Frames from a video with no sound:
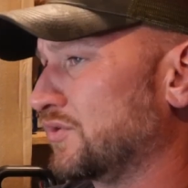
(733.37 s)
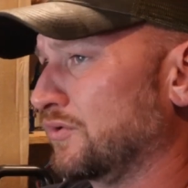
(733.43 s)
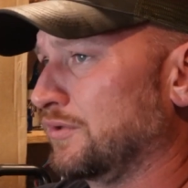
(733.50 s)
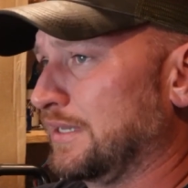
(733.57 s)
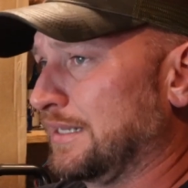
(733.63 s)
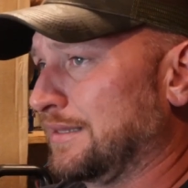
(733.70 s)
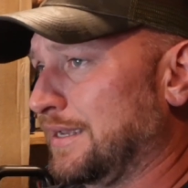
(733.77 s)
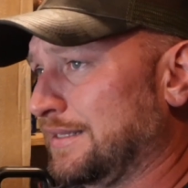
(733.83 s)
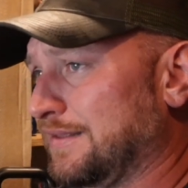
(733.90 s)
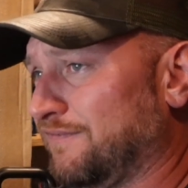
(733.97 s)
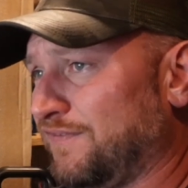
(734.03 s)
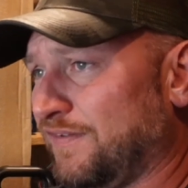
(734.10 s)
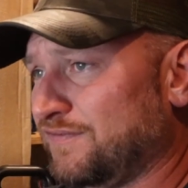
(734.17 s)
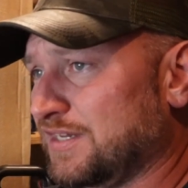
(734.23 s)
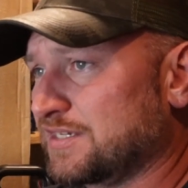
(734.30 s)
are only in like the
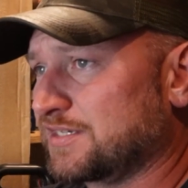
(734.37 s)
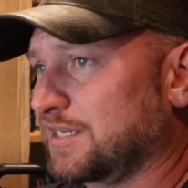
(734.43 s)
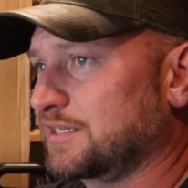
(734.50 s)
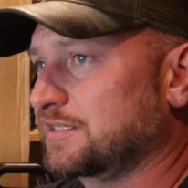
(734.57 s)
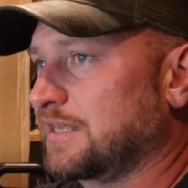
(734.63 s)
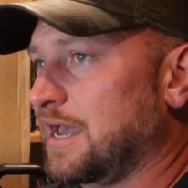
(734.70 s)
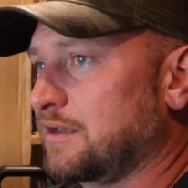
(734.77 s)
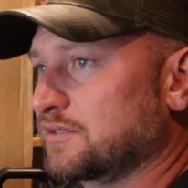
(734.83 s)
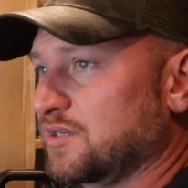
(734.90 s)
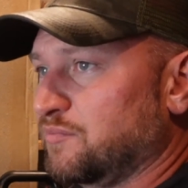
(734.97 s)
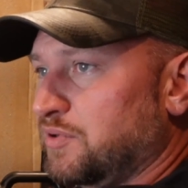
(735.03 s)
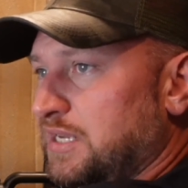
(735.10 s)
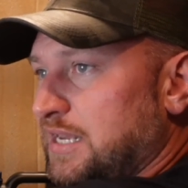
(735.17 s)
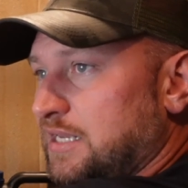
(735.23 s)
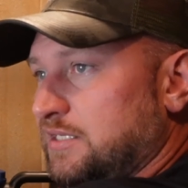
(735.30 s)
56,000
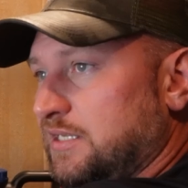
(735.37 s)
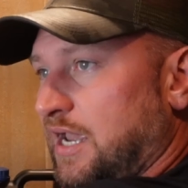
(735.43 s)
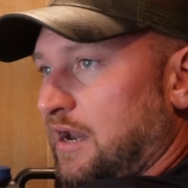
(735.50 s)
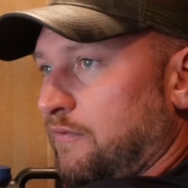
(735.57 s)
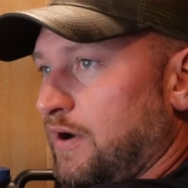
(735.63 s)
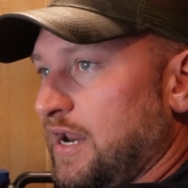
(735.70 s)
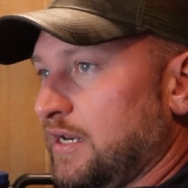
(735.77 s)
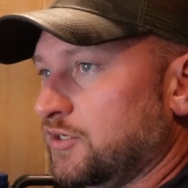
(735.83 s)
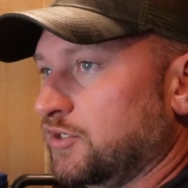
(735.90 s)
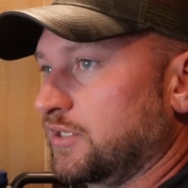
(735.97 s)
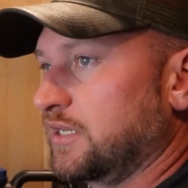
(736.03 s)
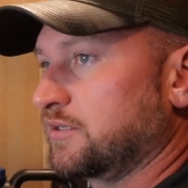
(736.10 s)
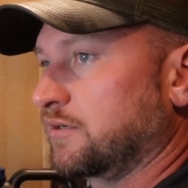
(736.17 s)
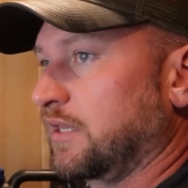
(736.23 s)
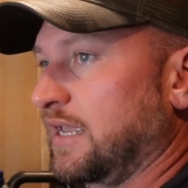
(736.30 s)
PSI range, and
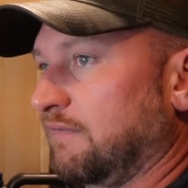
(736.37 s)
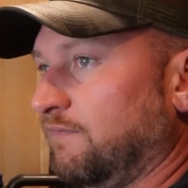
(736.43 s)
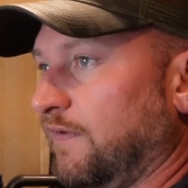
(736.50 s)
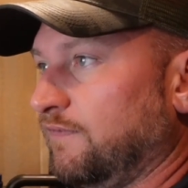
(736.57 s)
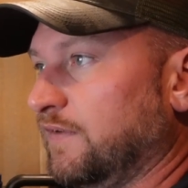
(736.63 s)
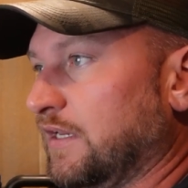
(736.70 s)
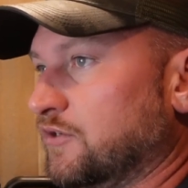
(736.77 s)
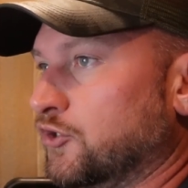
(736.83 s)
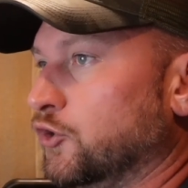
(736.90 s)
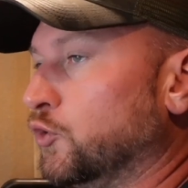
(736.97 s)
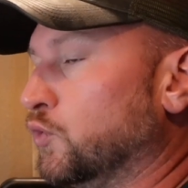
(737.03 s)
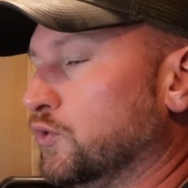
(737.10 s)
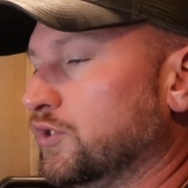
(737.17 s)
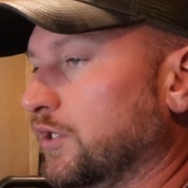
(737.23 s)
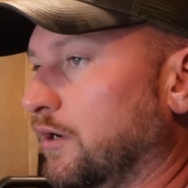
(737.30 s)
these are like
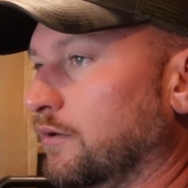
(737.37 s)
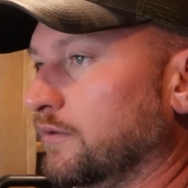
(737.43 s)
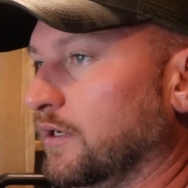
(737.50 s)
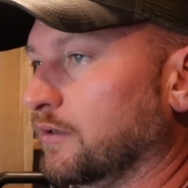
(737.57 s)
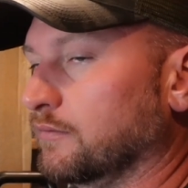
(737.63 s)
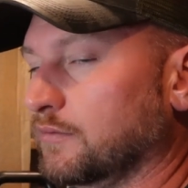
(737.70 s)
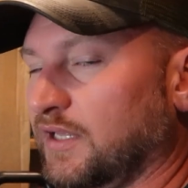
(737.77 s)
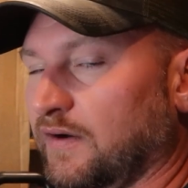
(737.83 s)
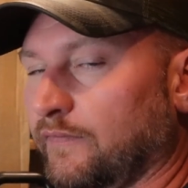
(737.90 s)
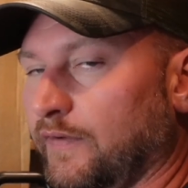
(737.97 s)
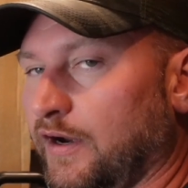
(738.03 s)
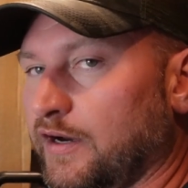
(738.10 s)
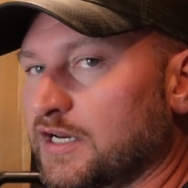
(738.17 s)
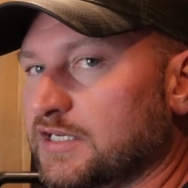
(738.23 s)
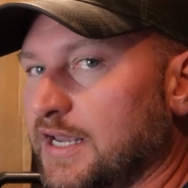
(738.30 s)
52. So they're
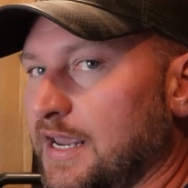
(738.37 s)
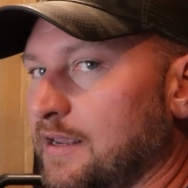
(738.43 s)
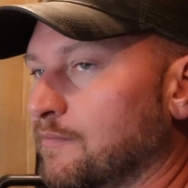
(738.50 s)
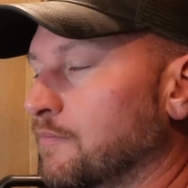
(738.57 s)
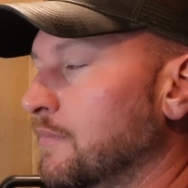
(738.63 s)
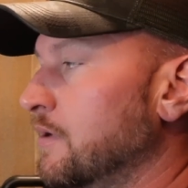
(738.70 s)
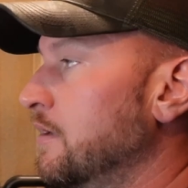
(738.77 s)
very tame,